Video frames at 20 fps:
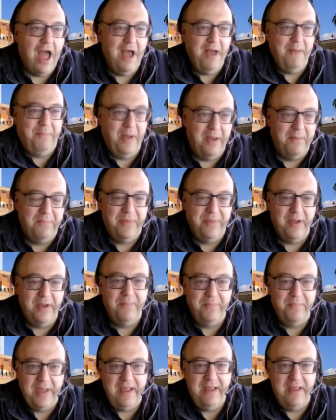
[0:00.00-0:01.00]

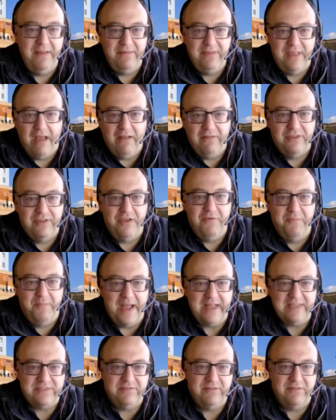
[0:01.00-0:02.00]
but b do
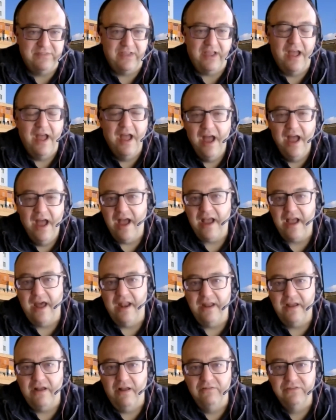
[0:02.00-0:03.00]
better as a kind
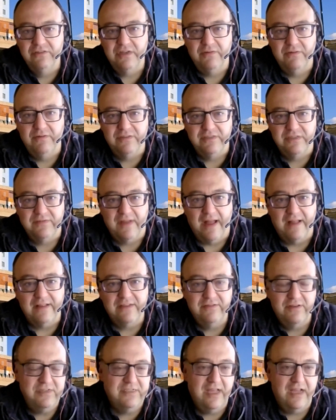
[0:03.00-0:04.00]
of consequence of that.
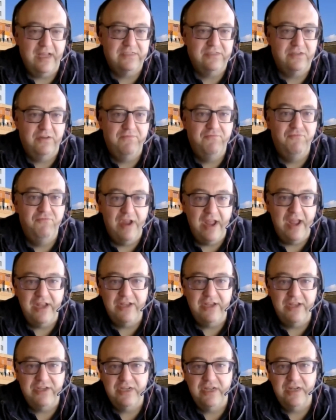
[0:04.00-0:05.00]
So it's that sort of
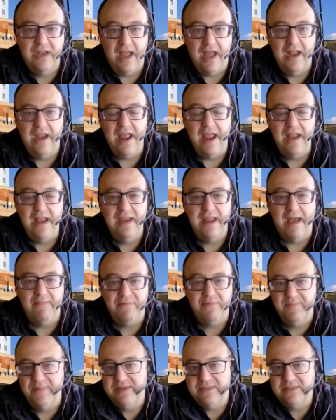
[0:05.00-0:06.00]
rich and in-depth
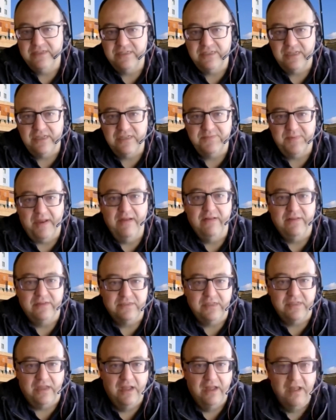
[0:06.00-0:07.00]
business experience
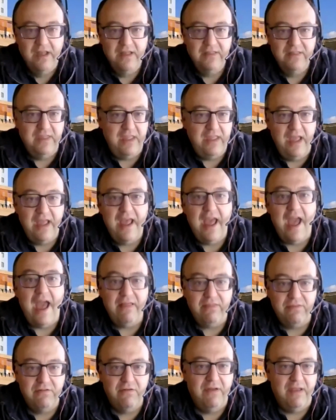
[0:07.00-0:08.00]
that you
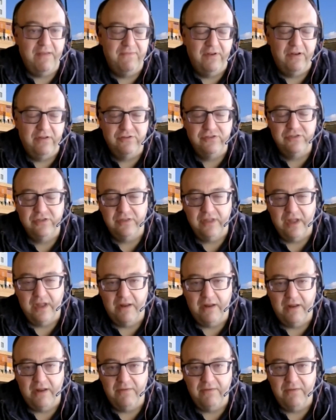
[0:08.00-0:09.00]
get through evolution that
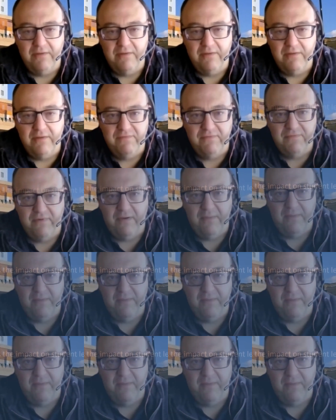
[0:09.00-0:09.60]
I was looking for.